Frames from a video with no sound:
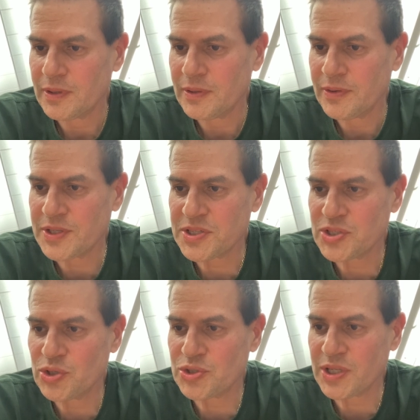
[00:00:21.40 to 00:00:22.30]
this
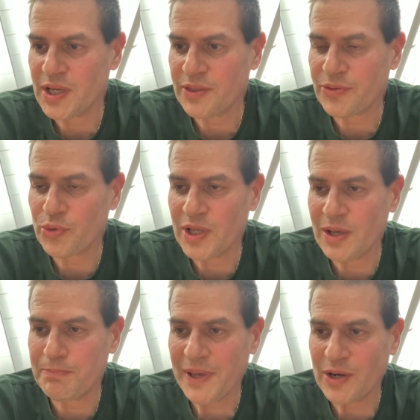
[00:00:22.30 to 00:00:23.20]
is using a
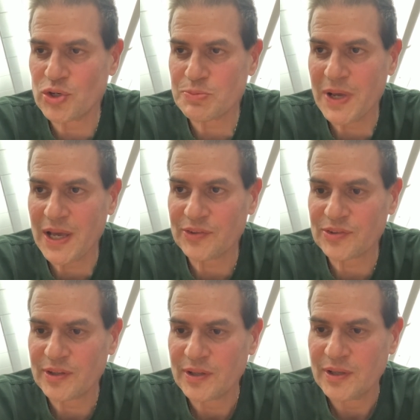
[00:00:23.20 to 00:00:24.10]
3M painter's
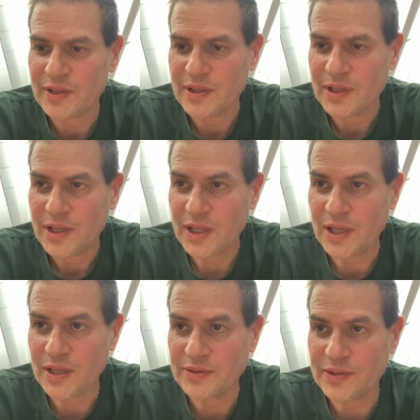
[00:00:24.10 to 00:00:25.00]
mask
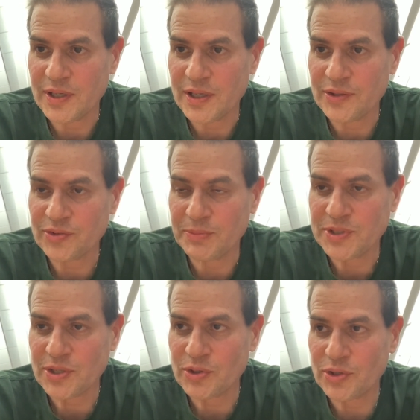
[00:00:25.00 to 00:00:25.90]
and uh, some
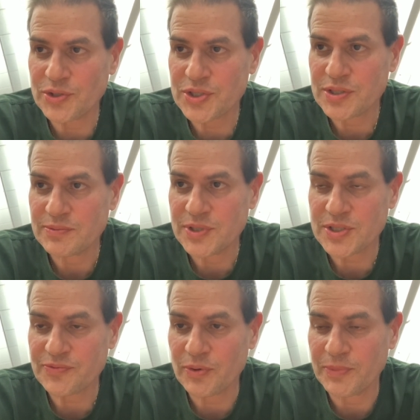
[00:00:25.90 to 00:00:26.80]
materials
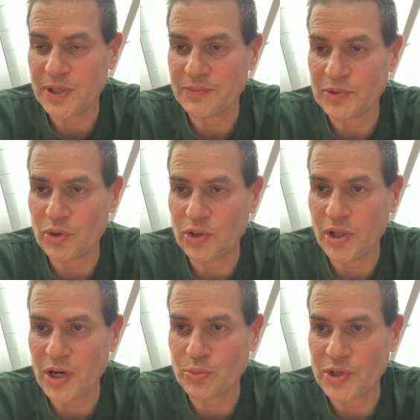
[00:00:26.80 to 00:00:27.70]
just from uh, local
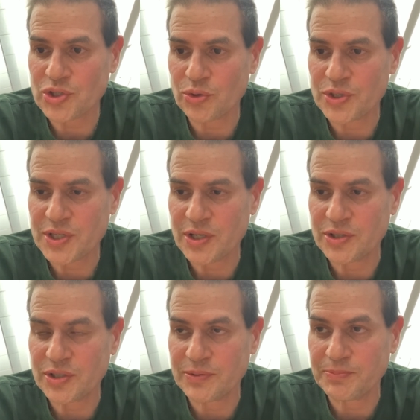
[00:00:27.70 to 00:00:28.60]
hardware stores here
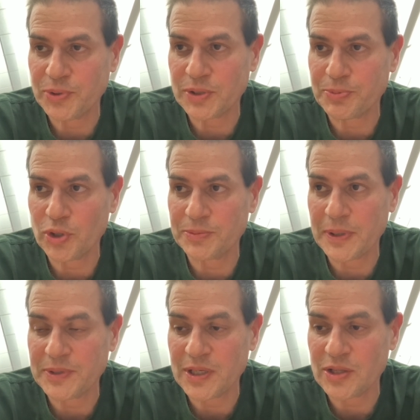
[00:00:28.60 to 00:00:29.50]
to put the
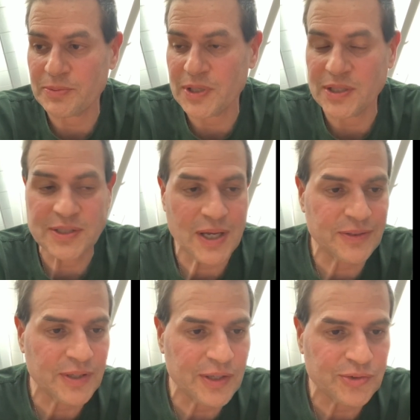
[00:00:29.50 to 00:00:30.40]
prototype together. The
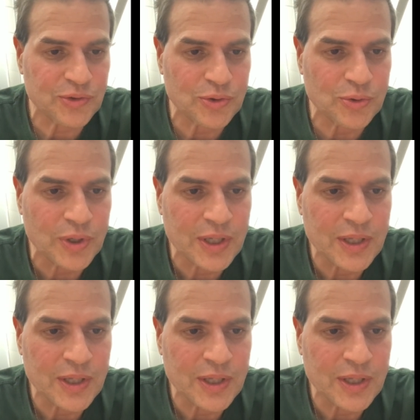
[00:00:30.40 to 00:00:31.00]
intent is to,